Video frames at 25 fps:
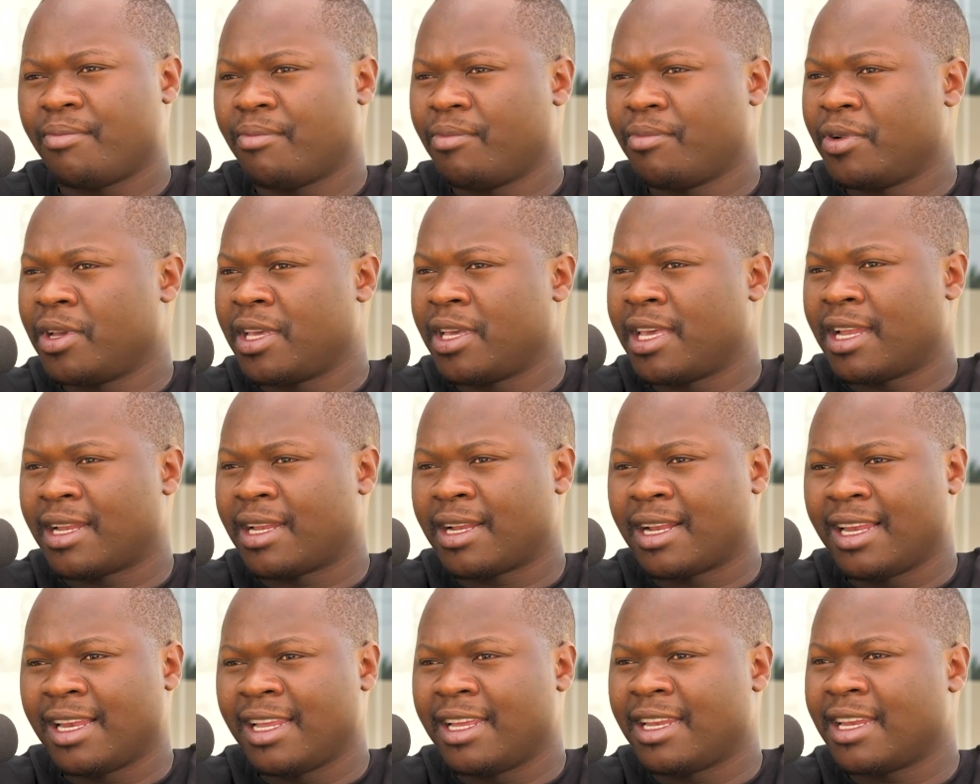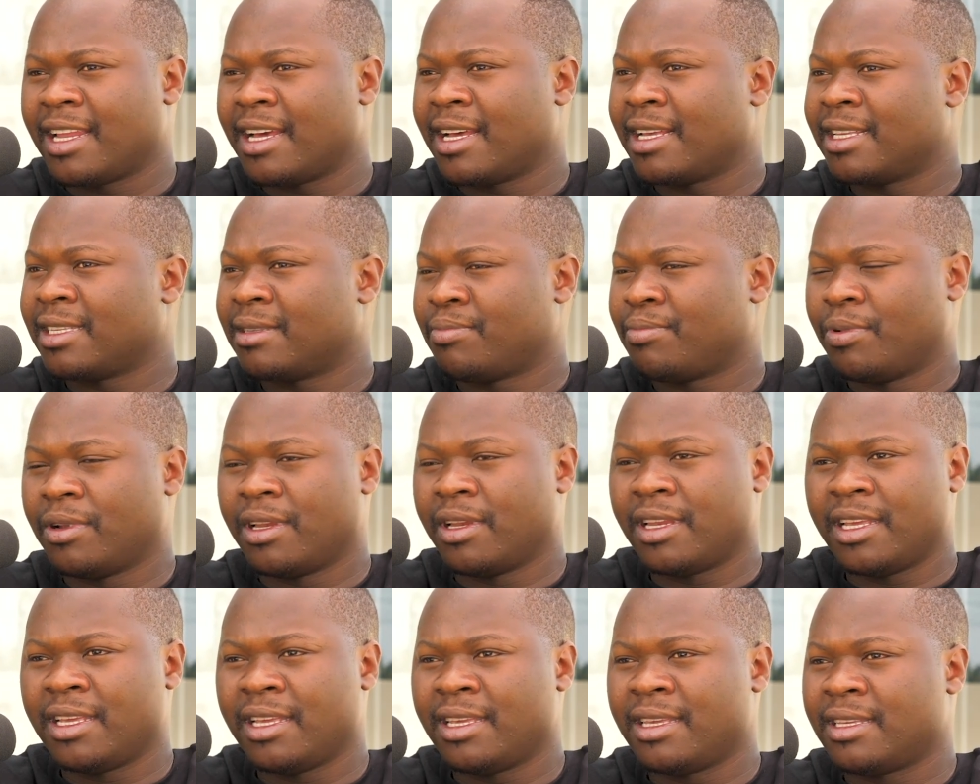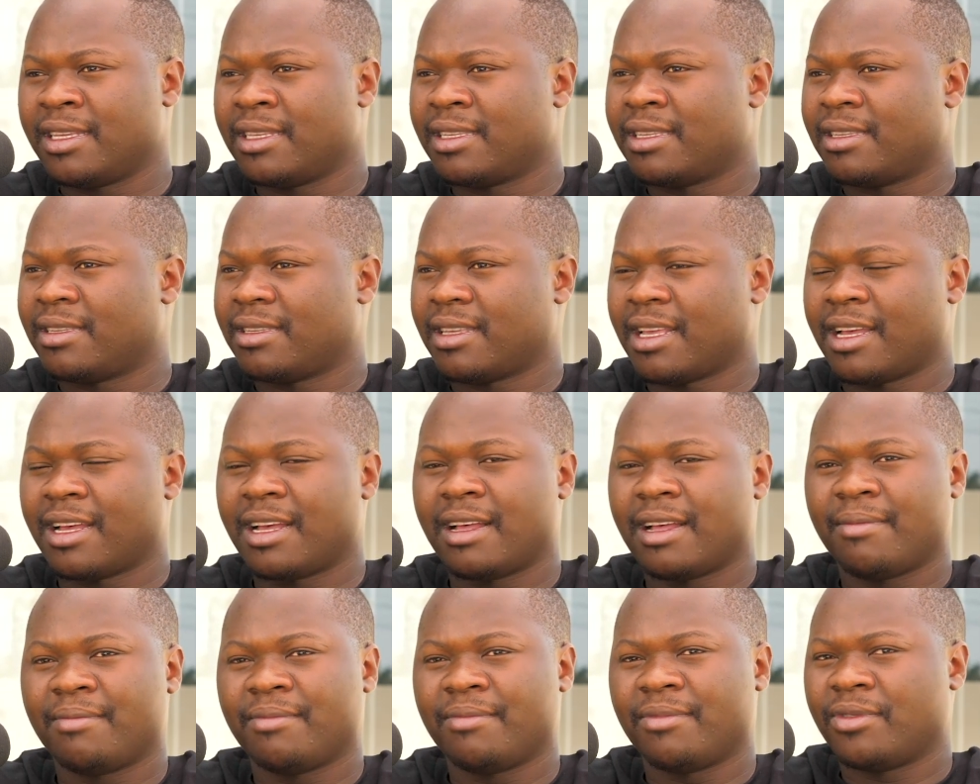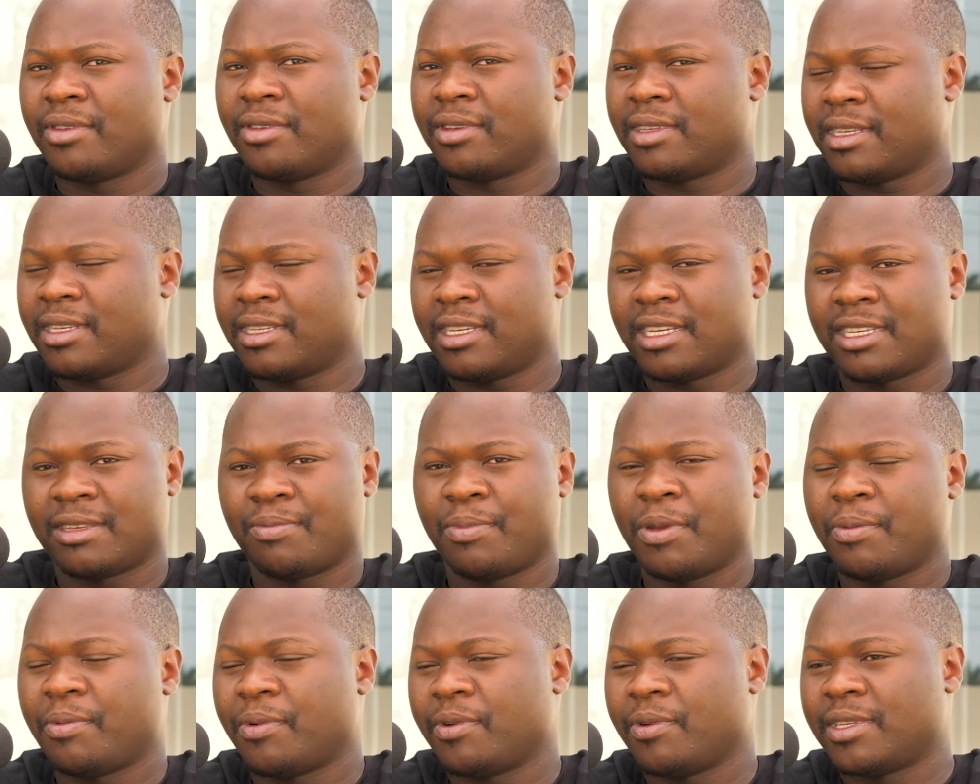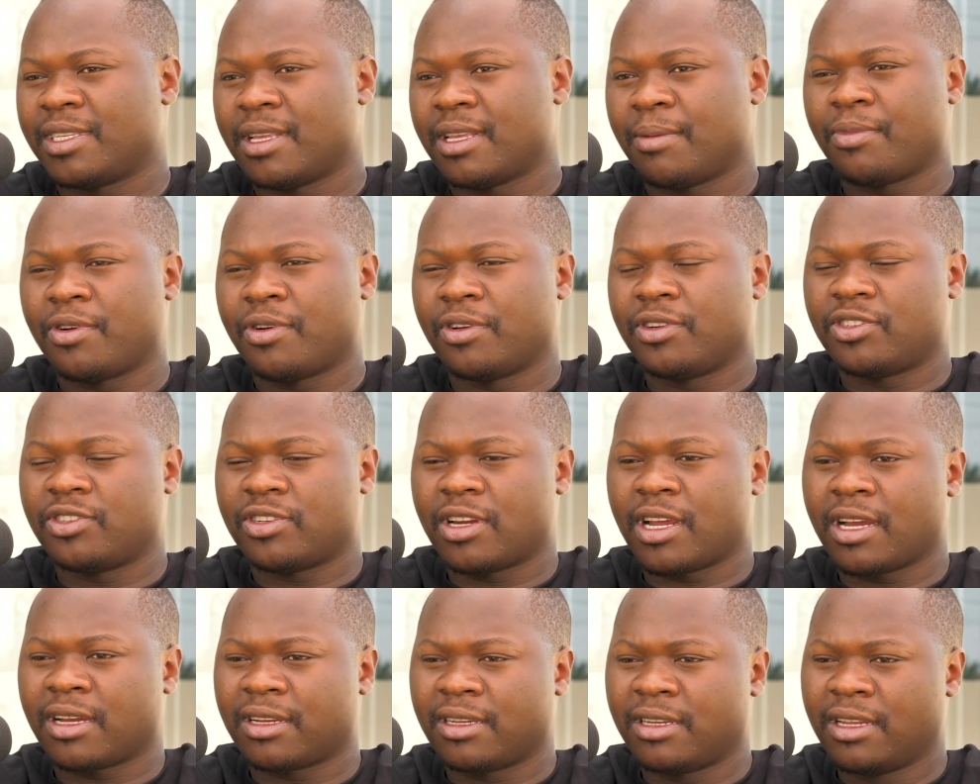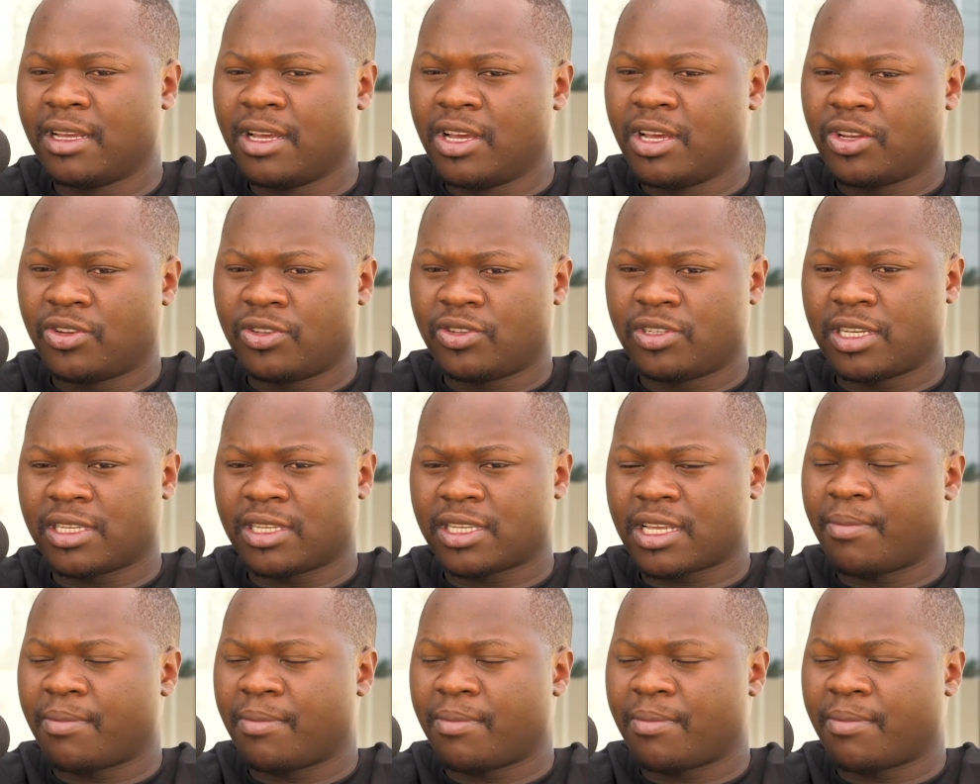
We get cleaners, police, those are just people we subcontract to just